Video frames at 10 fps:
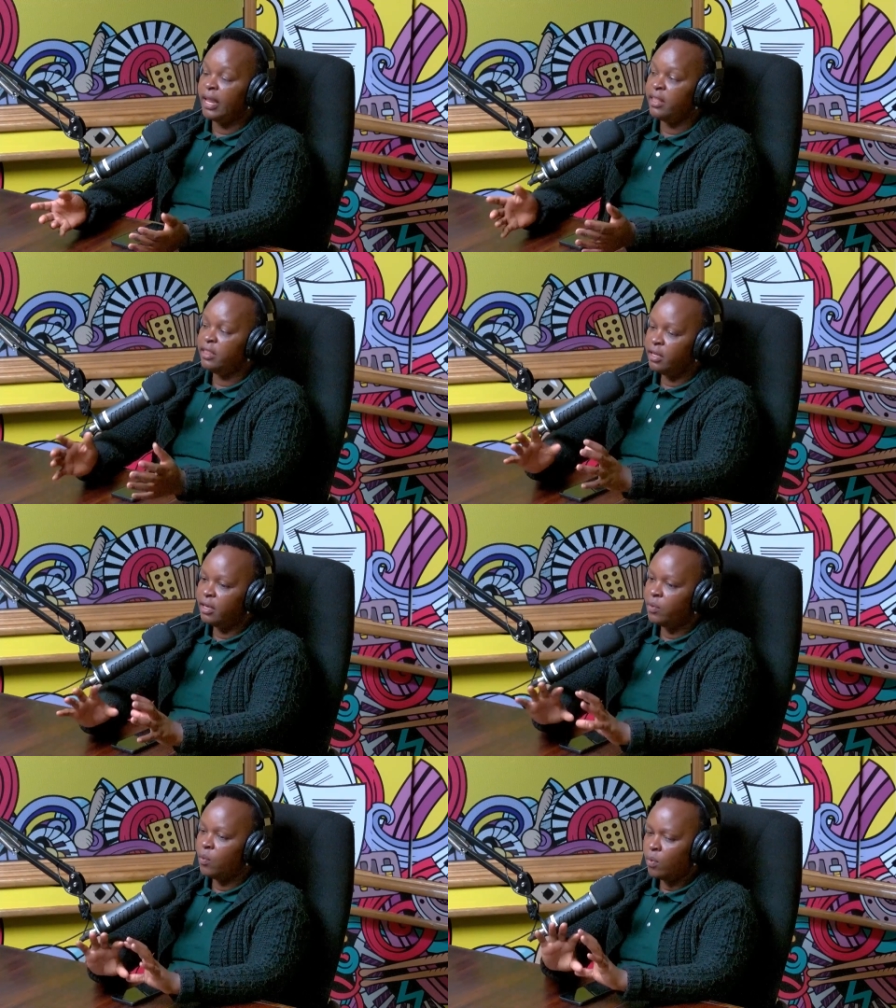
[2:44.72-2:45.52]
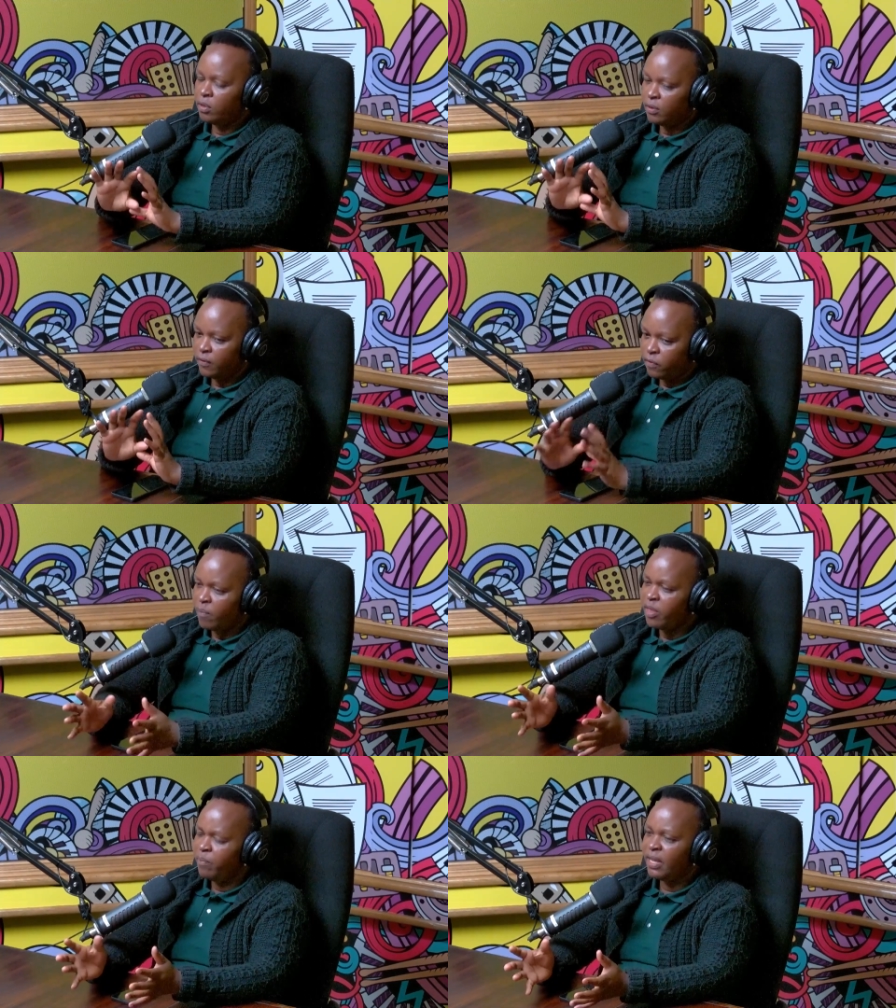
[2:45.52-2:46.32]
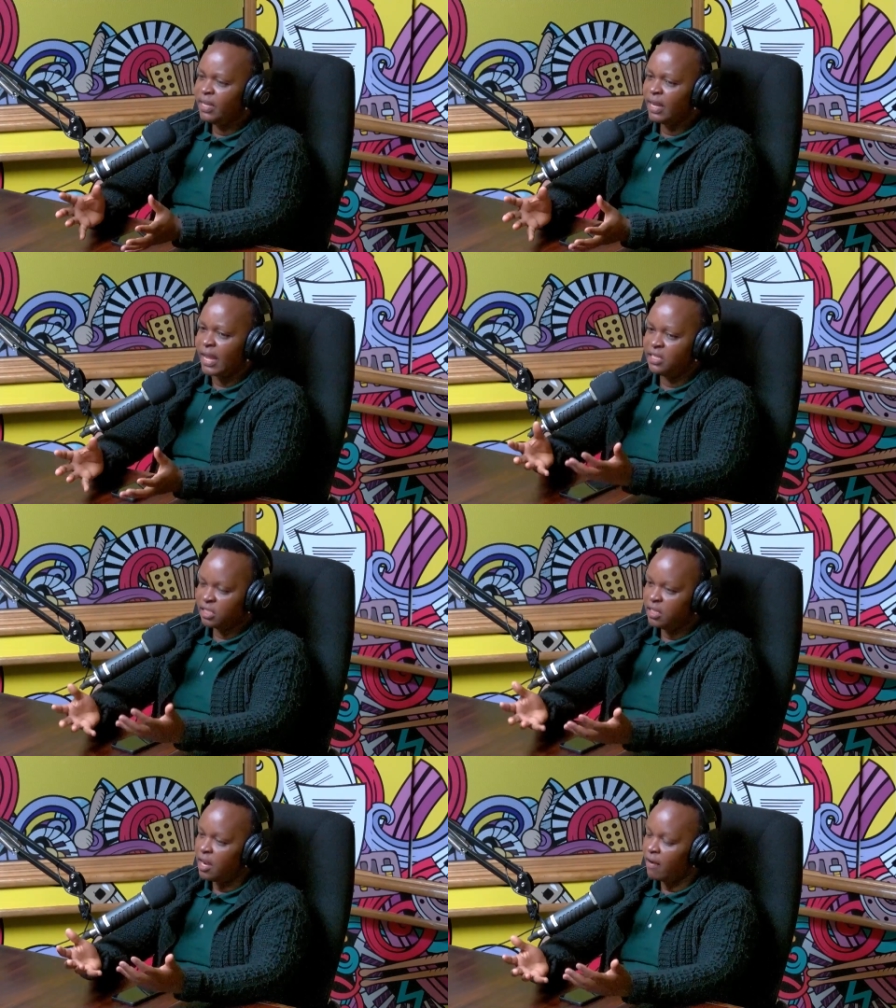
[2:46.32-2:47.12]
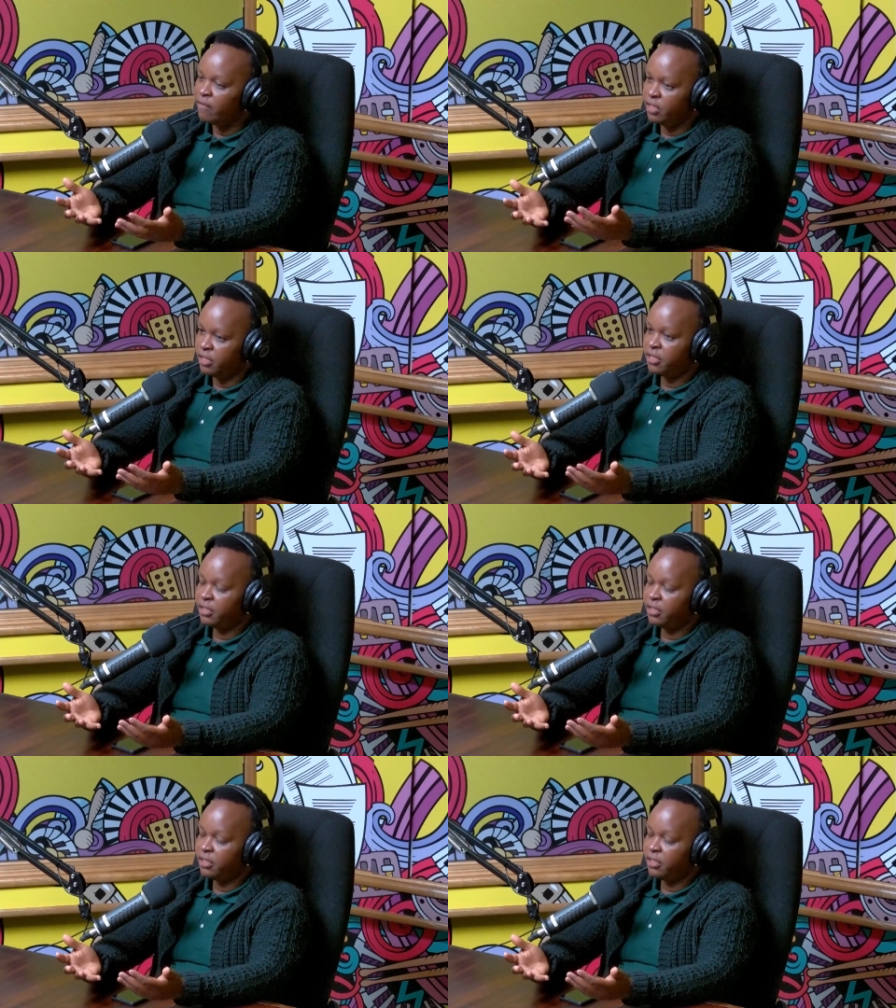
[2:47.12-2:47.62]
And I think from the beginning, I just loved it.